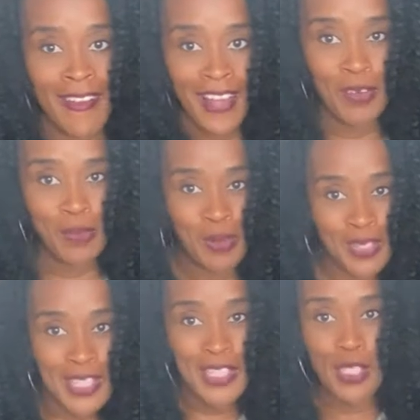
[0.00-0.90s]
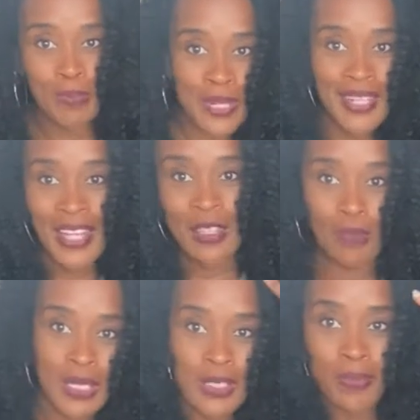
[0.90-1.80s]
I want to be able to like spin it like the
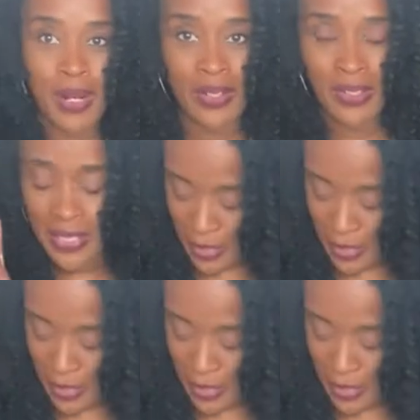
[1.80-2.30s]
pizza parlor thing.